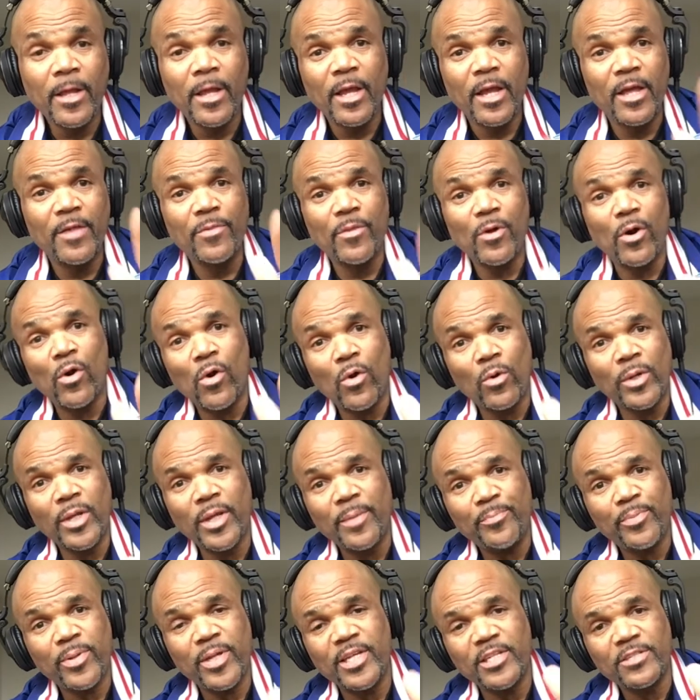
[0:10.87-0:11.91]
And the only
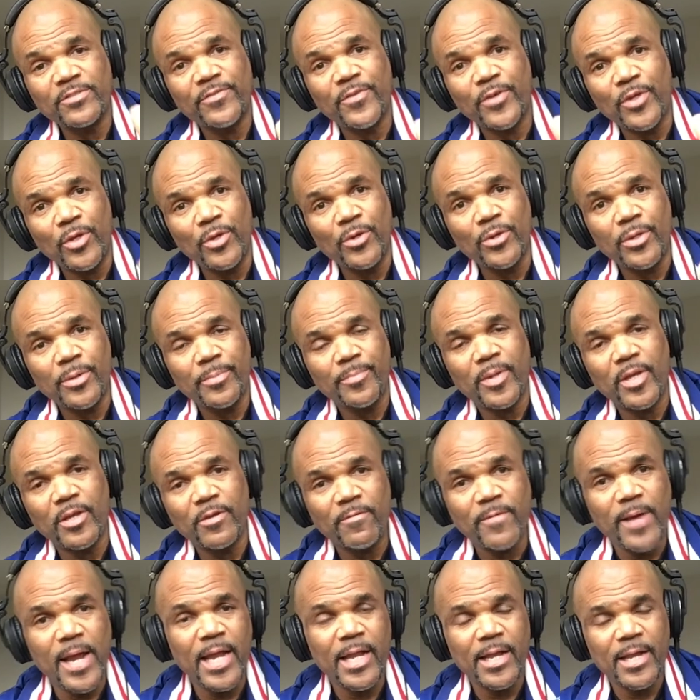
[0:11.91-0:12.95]
place for you to be
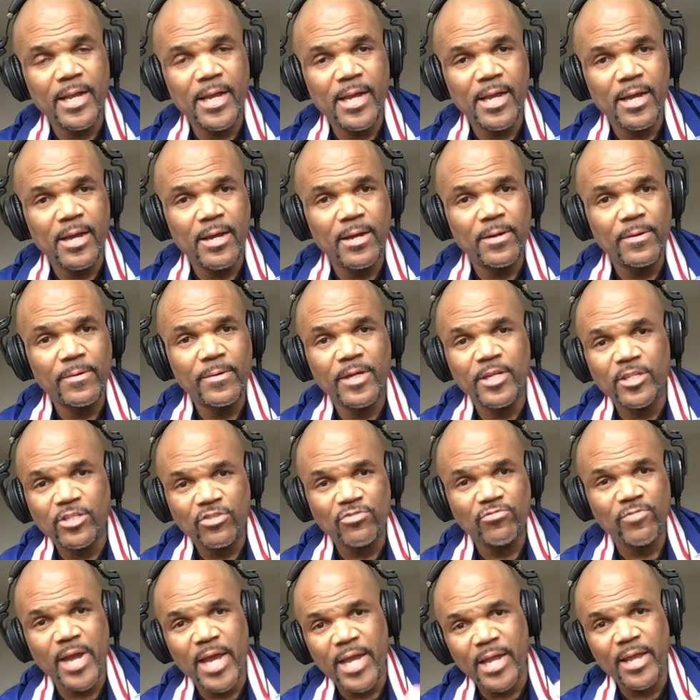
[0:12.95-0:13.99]
right now is
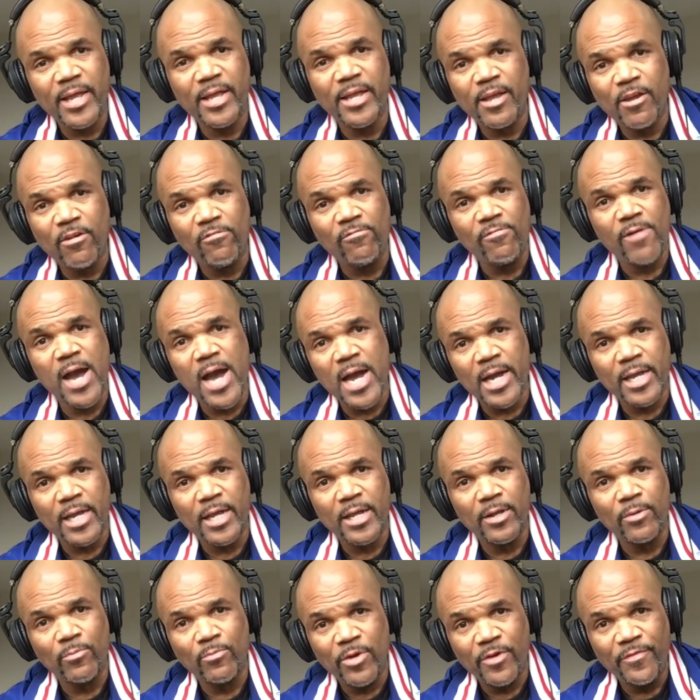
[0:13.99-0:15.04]
right here
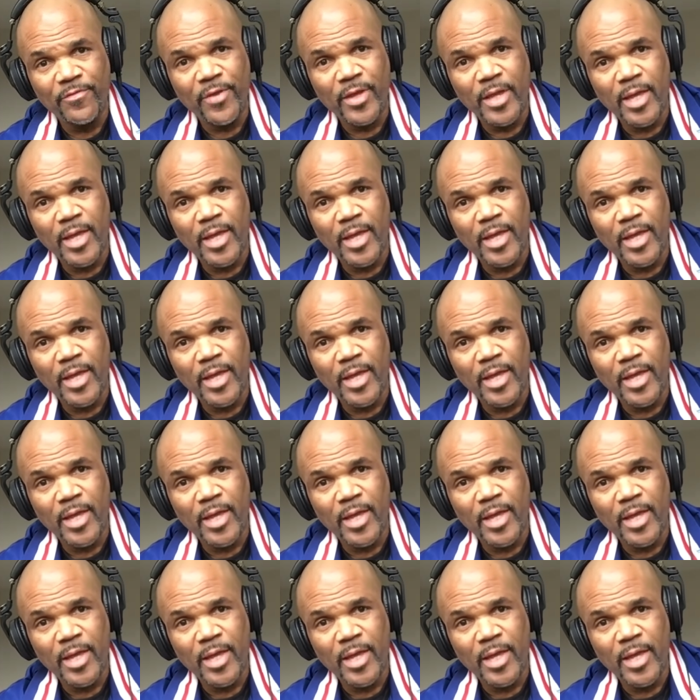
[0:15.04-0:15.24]
rocking with